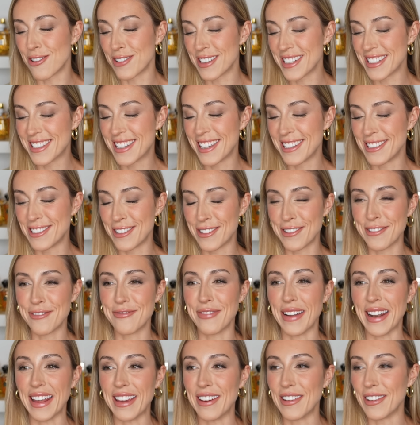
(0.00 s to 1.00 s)
wanted to do a
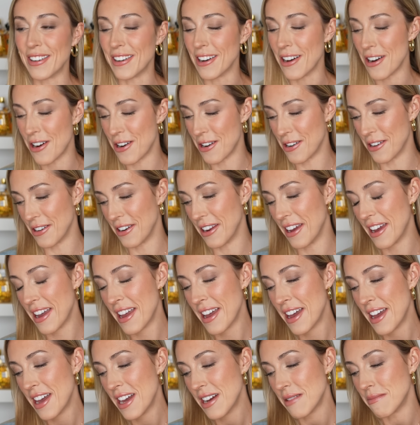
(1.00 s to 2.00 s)
video on
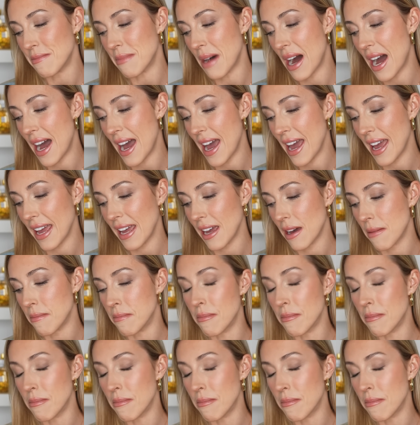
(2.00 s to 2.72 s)
my